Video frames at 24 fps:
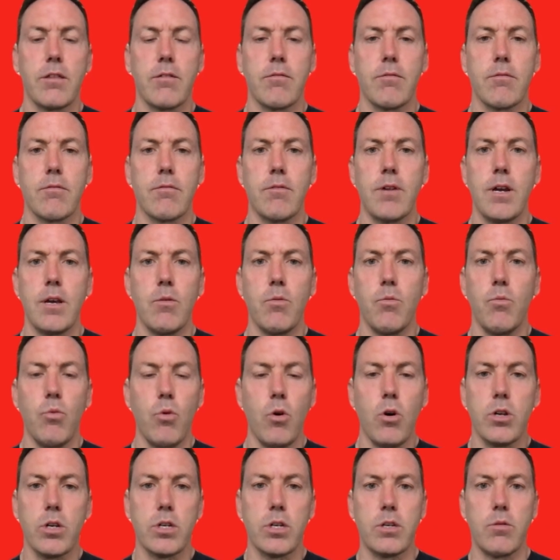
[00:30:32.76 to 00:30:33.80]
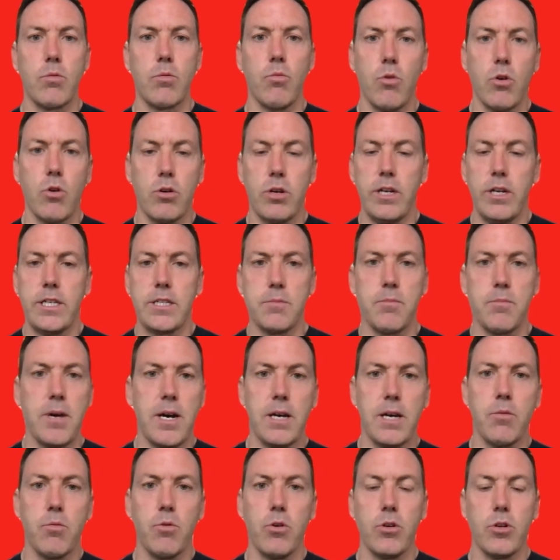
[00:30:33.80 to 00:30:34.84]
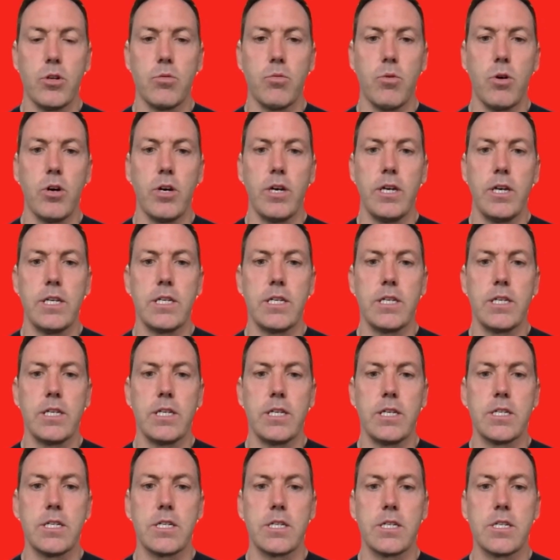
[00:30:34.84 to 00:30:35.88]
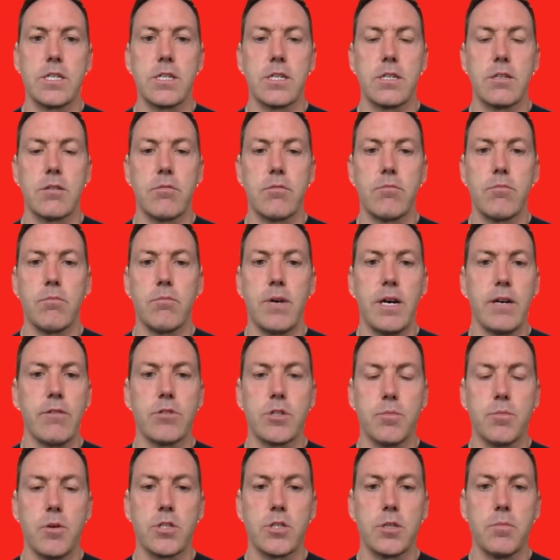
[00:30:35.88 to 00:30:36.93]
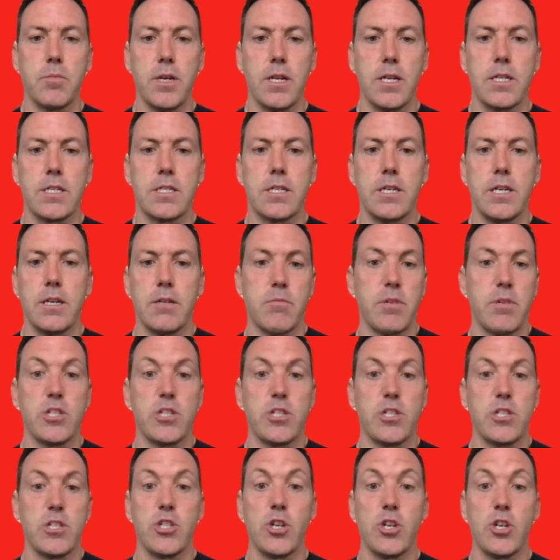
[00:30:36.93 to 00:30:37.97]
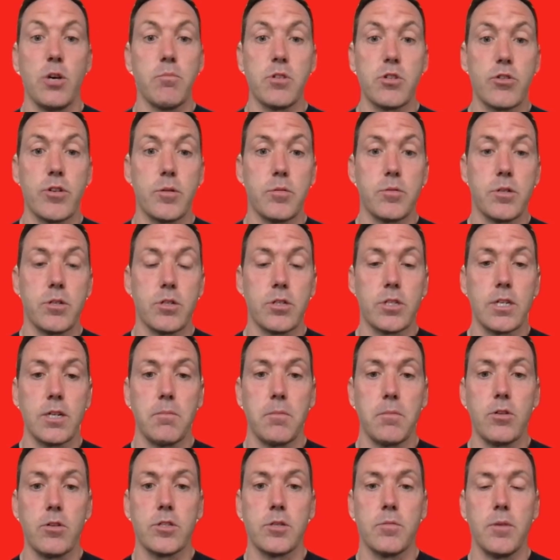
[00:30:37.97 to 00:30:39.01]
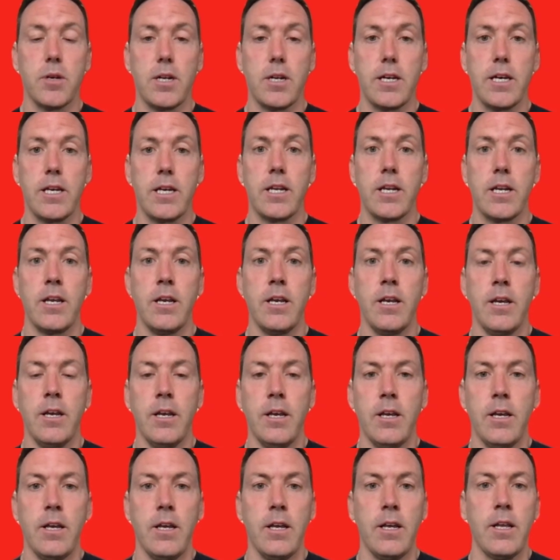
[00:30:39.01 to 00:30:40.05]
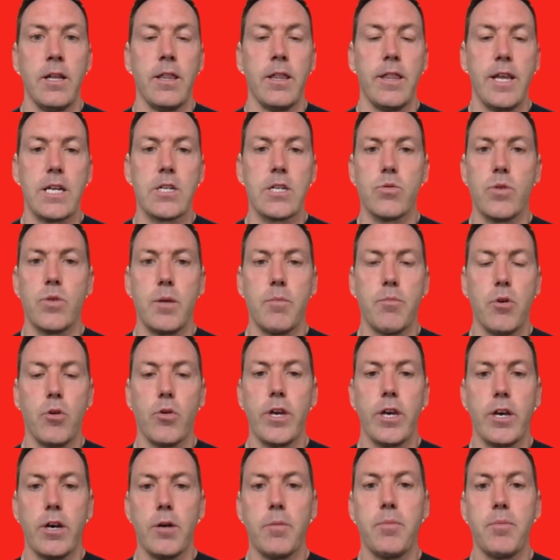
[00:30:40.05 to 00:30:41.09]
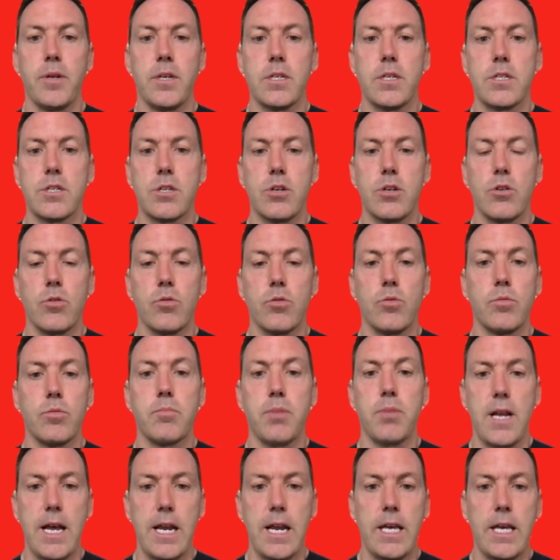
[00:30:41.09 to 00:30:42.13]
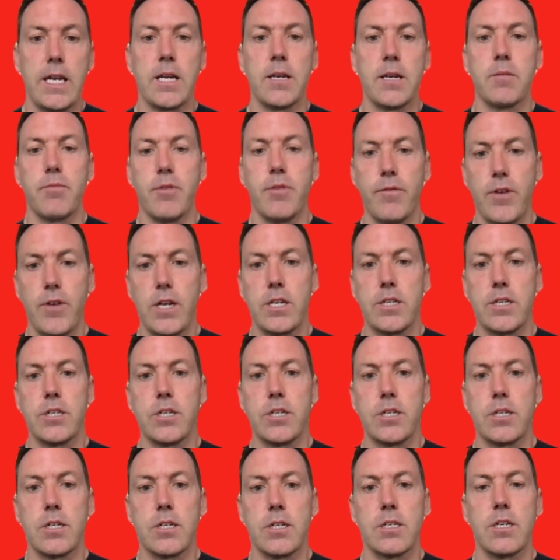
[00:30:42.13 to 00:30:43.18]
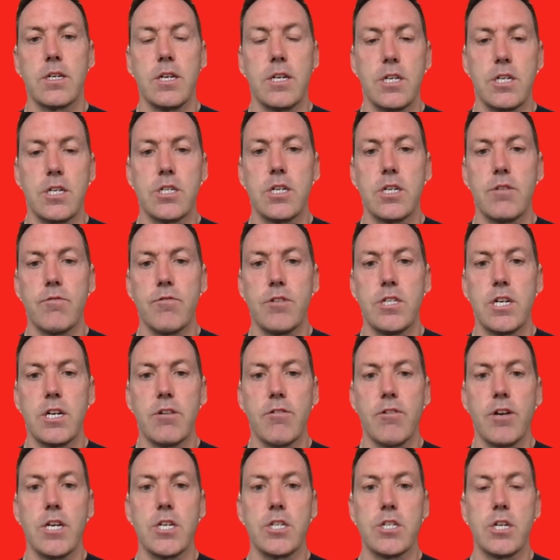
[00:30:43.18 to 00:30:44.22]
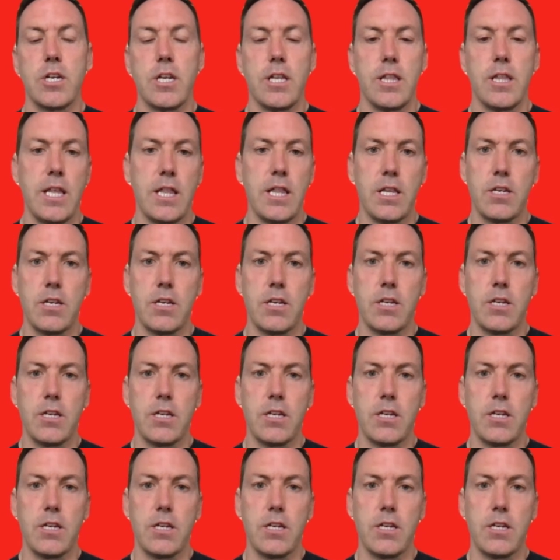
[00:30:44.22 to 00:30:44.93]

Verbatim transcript: right what what is my world what is my responsibility and my job description ultimately and that's when i broke it up into planning prevention conditioning regeneration and then there's